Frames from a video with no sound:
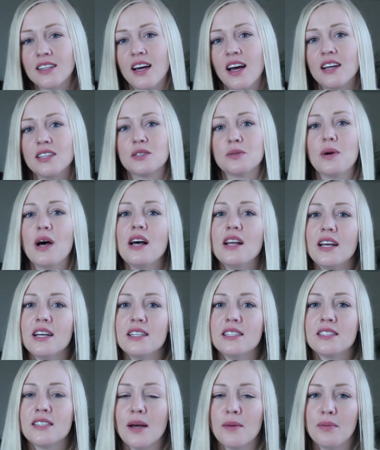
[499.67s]
as well
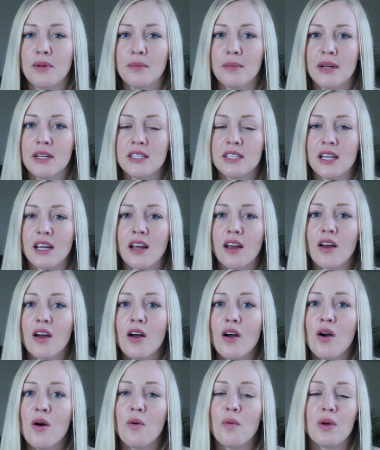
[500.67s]
as supplementing
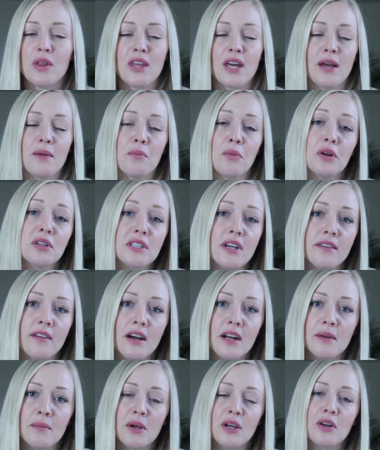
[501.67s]
with a
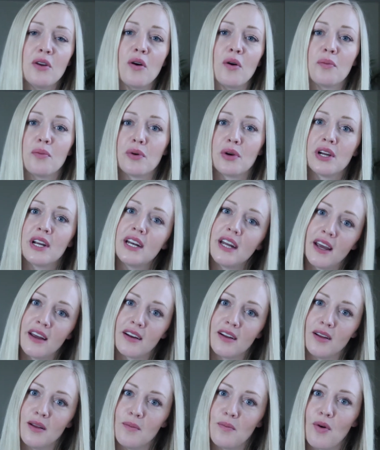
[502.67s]
multivitamin or
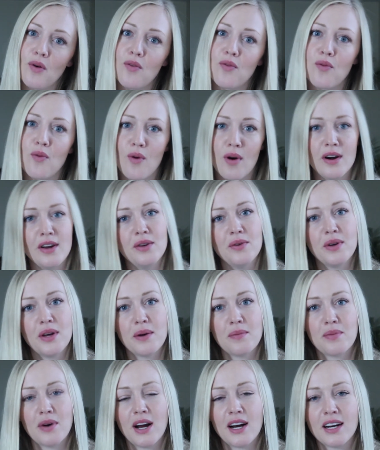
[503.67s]
prenatal before you
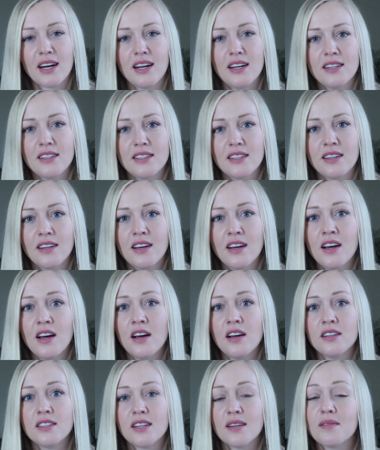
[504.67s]
get pregnant.
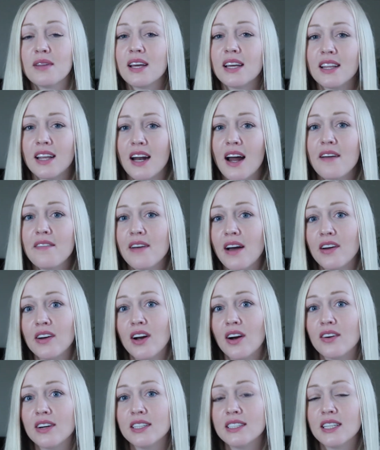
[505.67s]
Something that I found
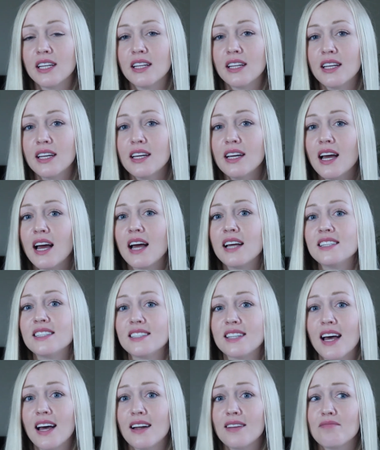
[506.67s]
out recently
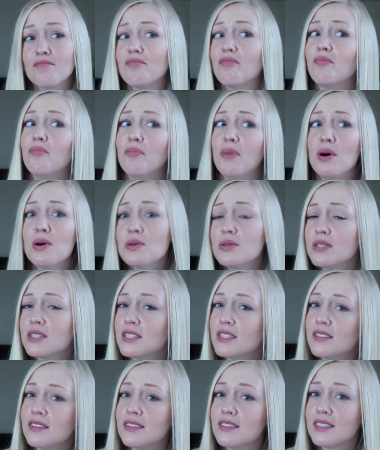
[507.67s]
is that
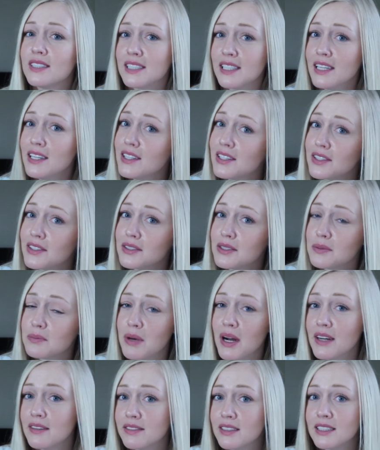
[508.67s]
most cereals,
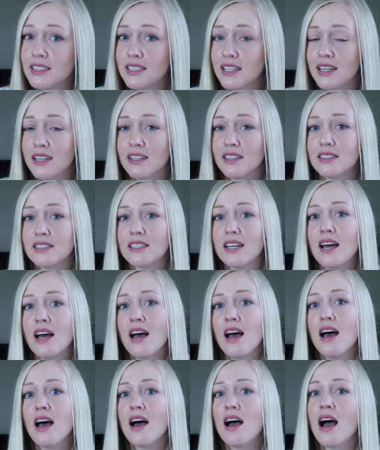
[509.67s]
breakfast cereals,
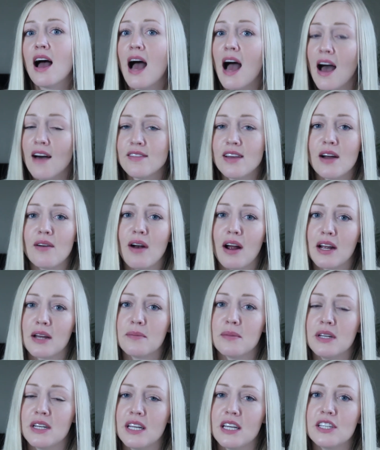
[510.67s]
have that
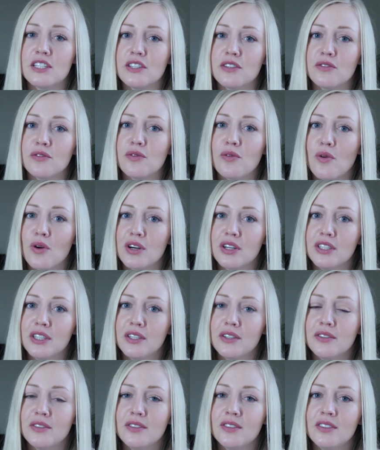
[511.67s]
recommendation for
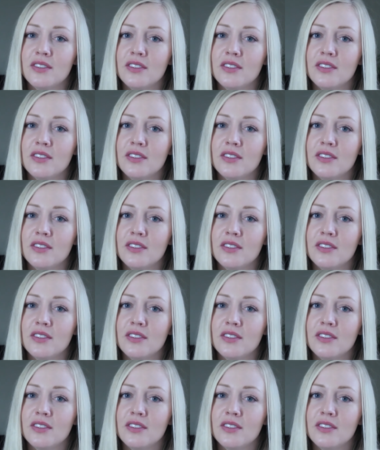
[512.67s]
you.